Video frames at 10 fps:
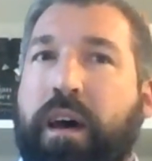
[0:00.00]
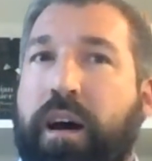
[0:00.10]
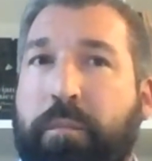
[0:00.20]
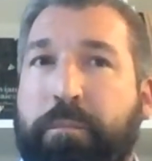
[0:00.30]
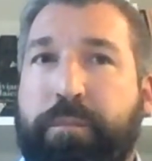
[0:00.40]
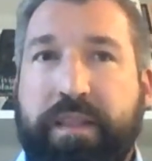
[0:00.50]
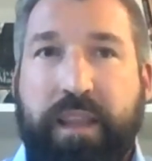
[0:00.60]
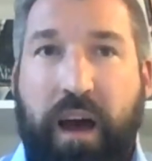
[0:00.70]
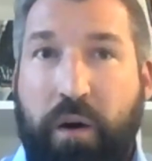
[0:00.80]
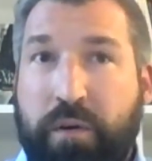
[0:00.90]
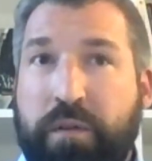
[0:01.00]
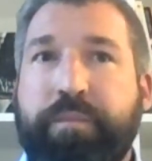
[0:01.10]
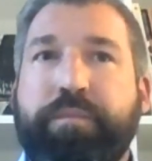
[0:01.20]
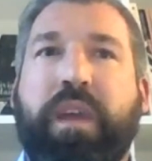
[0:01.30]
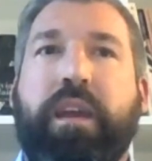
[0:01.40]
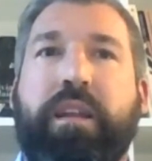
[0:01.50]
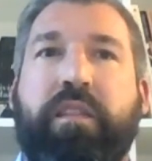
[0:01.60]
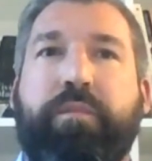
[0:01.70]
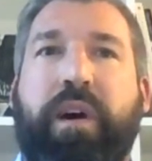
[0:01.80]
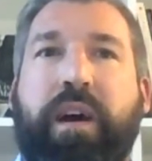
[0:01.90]
But now it
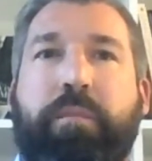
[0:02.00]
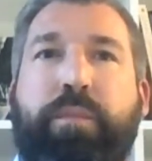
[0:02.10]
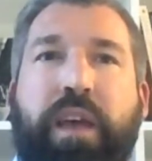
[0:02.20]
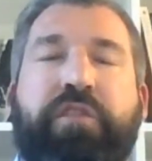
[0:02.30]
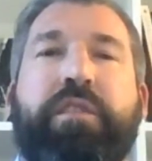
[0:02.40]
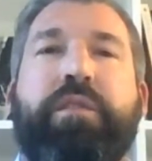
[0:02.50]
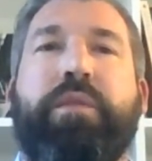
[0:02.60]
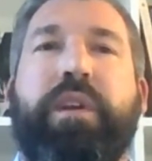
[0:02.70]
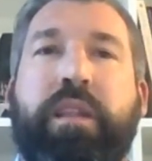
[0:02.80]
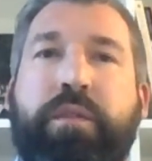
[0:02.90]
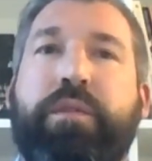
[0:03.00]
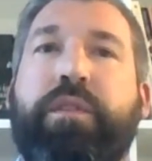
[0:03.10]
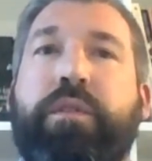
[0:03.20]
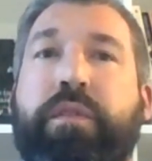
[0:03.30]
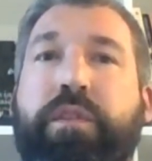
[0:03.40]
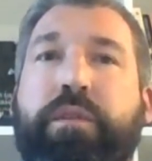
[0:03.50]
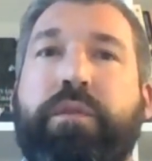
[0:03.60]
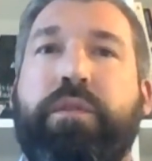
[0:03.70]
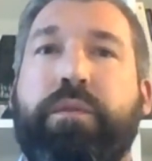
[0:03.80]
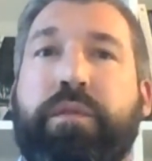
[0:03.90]
is my pleasure to introduce
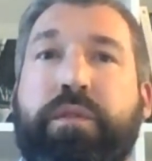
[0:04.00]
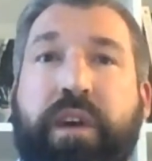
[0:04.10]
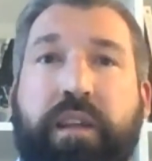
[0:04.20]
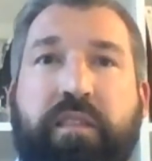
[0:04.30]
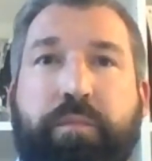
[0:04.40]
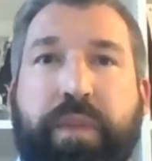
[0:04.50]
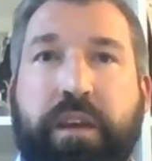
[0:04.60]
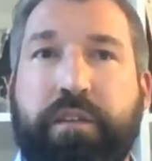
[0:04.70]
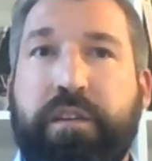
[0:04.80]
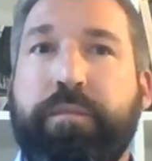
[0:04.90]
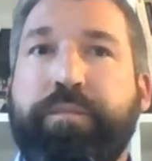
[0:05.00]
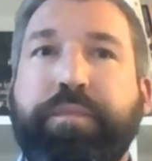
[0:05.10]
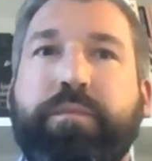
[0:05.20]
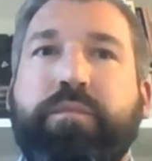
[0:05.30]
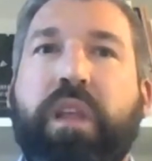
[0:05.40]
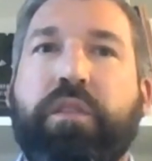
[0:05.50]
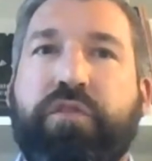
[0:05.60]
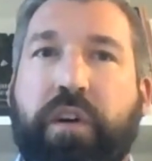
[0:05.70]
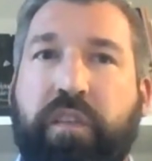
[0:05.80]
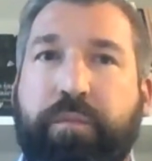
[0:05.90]
you to tonight's speaker,
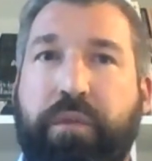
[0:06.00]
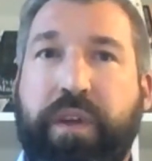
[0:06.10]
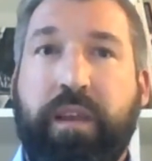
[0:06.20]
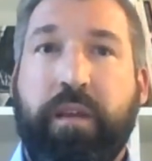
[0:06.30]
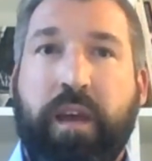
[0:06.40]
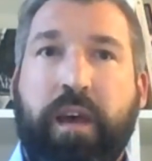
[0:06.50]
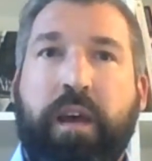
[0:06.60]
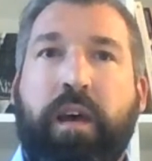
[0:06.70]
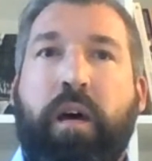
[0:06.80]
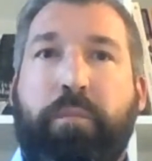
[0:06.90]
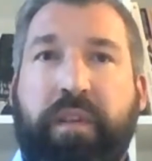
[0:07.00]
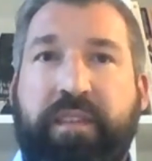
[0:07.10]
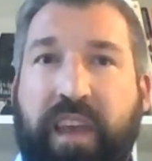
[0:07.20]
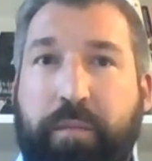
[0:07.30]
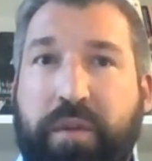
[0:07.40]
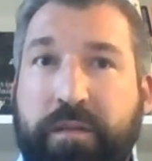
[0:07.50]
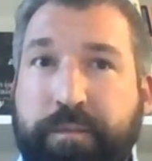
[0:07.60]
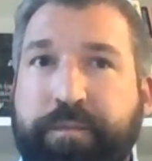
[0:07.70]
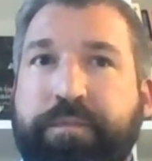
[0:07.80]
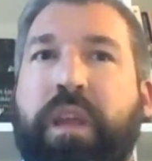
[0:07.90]
Joyce Marie
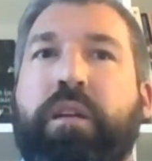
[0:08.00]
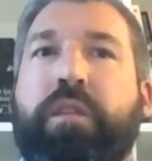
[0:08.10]
Mashaban.